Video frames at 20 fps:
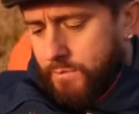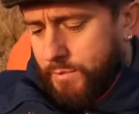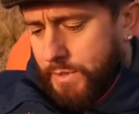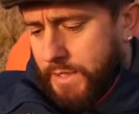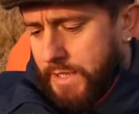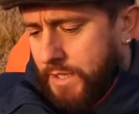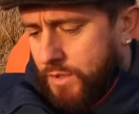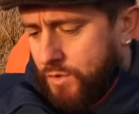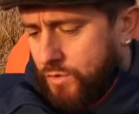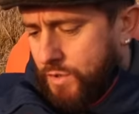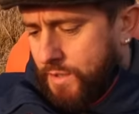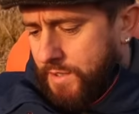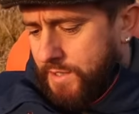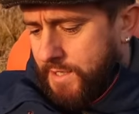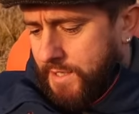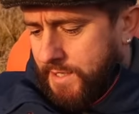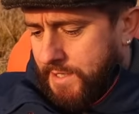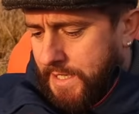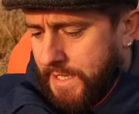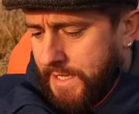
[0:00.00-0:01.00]
Patron
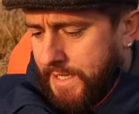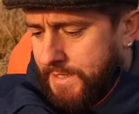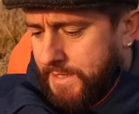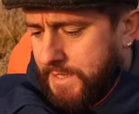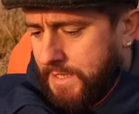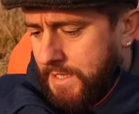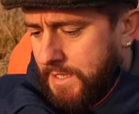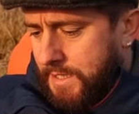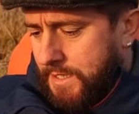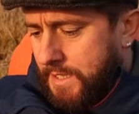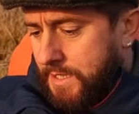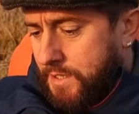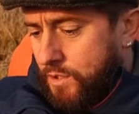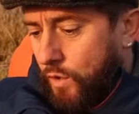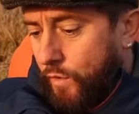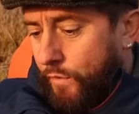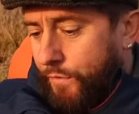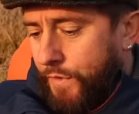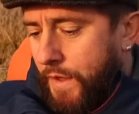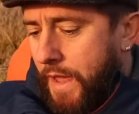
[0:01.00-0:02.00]
society. This is
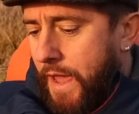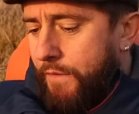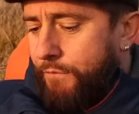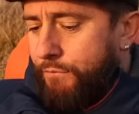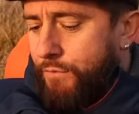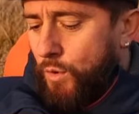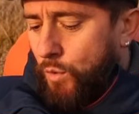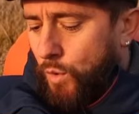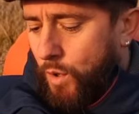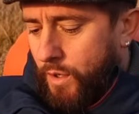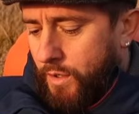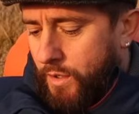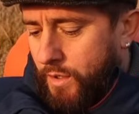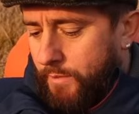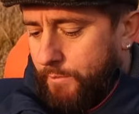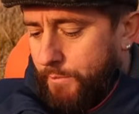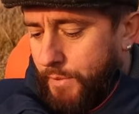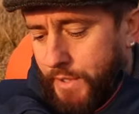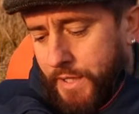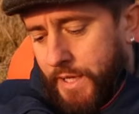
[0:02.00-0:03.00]
not for everyone,
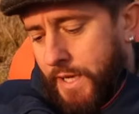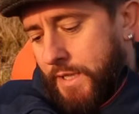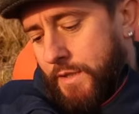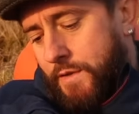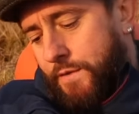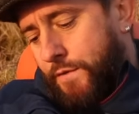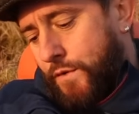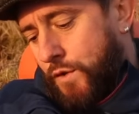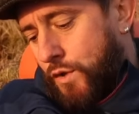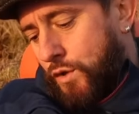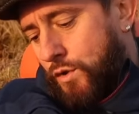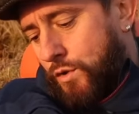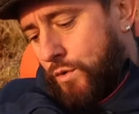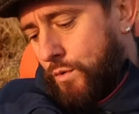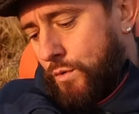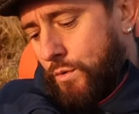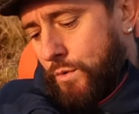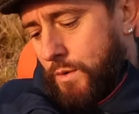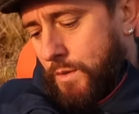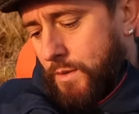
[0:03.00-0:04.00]
but it is for
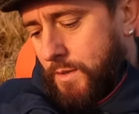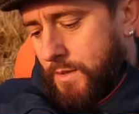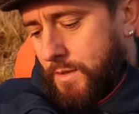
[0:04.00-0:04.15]
you.